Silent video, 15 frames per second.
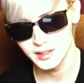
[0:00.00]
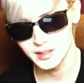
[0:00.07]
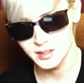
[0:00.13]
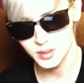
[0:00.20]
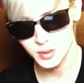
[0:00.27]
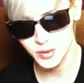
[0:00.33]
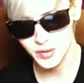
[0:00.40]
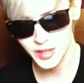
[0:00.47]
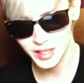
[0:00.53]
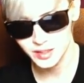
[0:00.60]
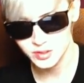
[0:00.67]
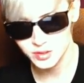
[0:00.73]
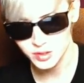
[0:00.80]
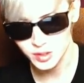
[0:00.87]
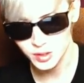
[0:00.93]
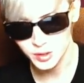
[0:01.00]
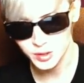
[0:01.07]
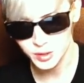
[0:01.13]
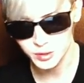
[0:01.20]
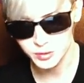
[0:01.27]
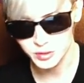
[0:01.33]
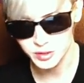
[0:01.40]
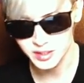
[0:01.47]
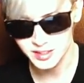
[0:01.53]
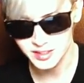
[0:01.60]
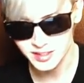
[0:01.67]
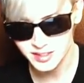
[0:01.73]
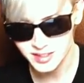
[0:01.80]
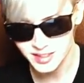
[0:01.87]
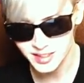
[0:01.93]
So thanks to YOHIO for
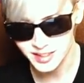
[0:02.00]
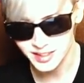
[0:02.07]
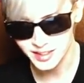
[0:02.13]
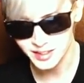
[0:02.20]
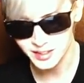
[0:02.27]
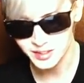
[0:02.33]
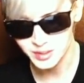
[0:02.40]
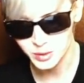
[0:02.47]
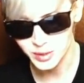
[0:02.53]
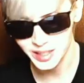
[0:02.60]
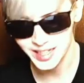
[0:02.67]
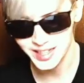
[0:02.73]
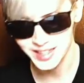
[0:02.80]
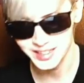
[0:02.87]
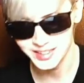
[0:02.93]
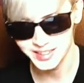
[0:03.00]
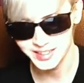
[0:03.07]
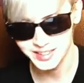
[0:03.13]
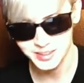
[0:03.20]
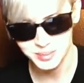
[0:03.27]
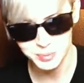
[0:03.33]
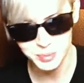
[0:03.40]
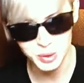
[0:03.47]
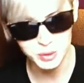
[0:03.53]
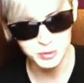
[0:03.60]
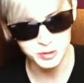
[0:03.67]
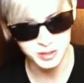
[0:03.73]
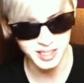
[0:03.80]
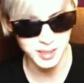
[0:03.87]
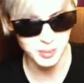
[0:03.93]
existing and creating this
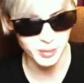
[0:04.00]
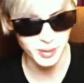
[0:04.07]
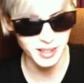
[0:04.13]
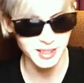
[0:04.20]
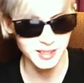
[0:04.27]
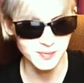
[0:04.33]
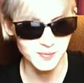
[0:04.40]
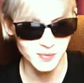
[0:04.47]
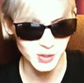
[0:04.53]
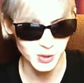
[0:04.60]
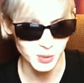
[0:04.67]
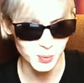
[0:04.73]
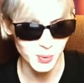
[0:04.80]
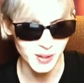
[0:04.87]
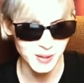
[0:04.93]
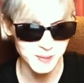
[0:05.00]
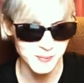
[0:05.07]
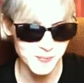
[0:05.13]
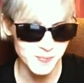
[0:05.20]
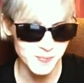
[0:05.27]
beautiful campaign. Goodbye.